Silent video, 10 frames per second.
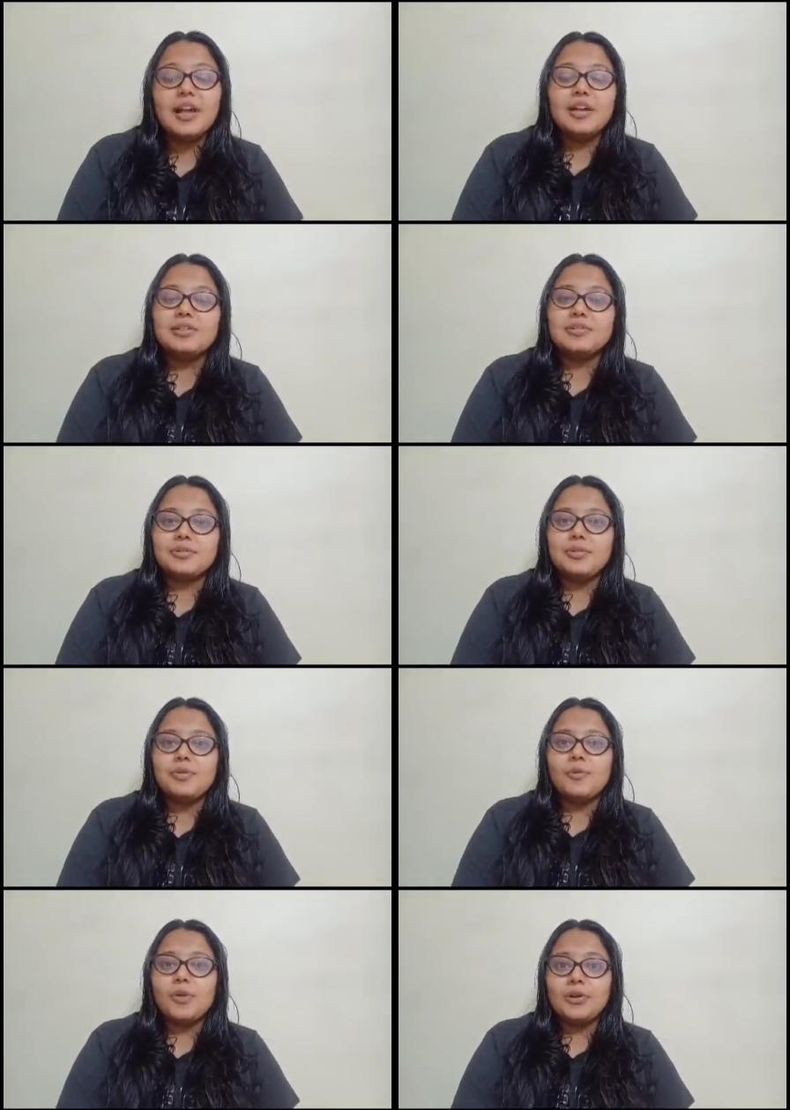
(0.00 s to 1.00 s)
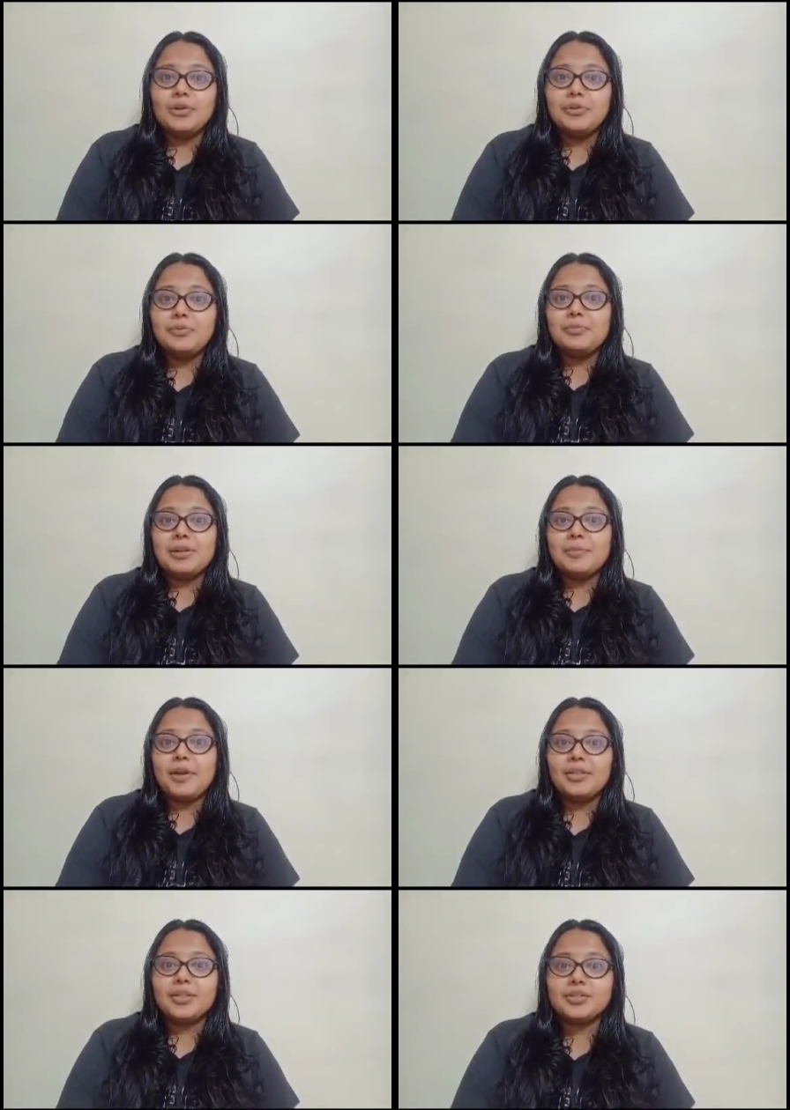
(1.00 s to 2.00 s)
So what do you mean by
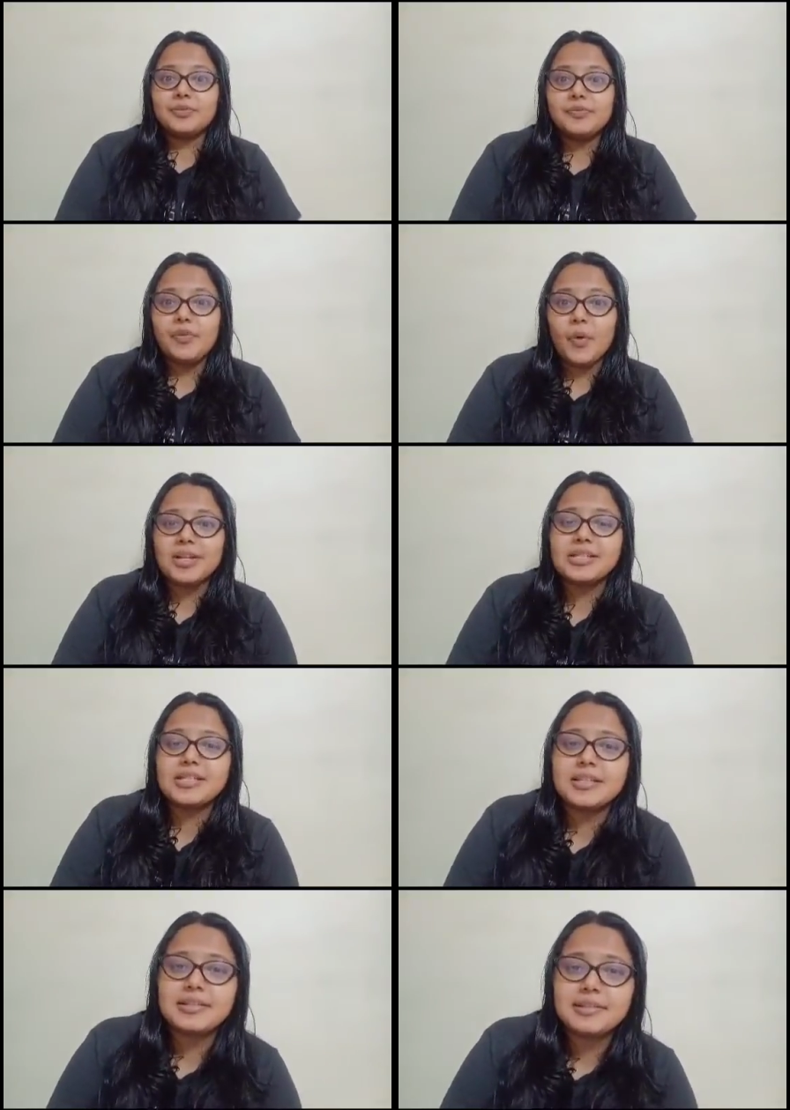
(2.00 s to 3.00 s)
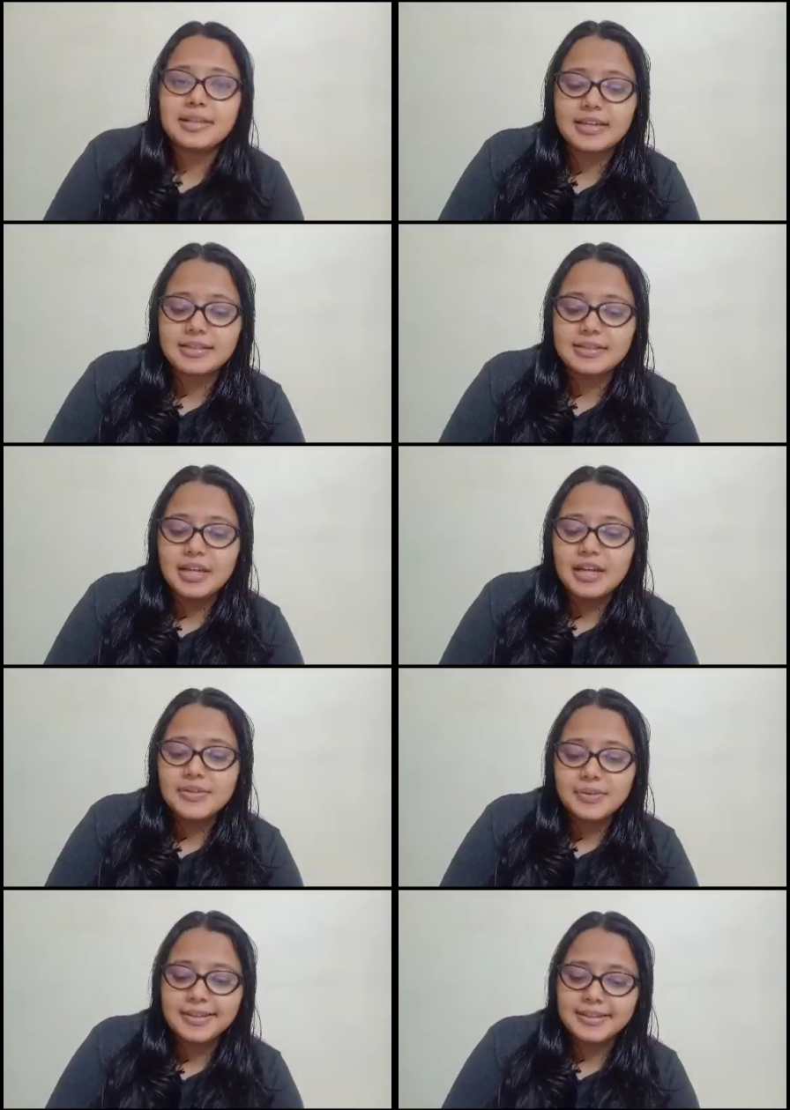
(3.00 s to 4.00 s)
the term forensic science? So
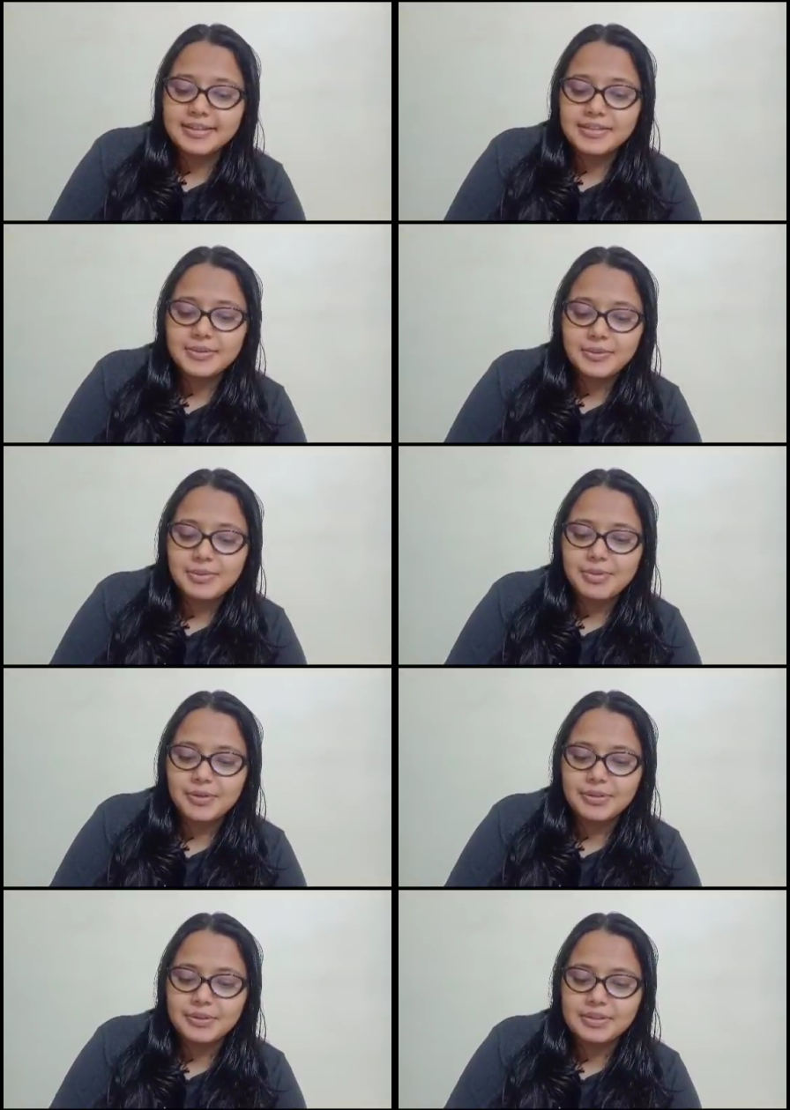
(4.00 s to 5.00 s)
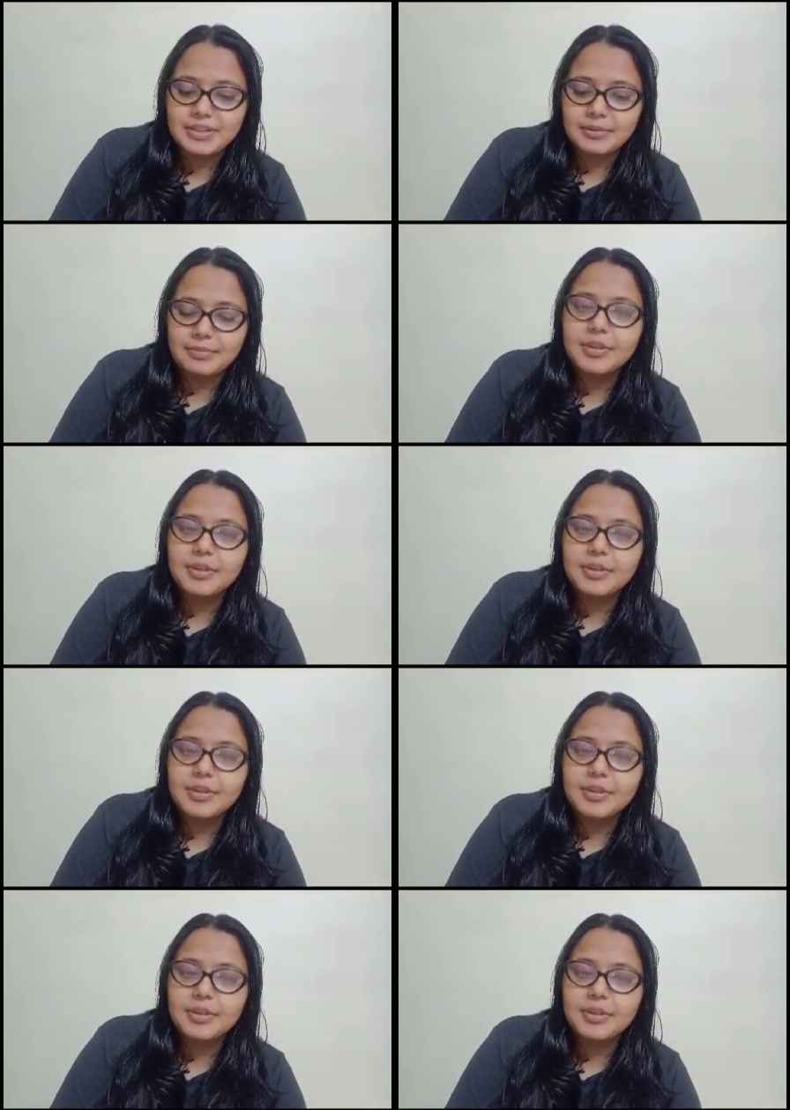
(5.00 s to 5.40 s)
let us know about the same.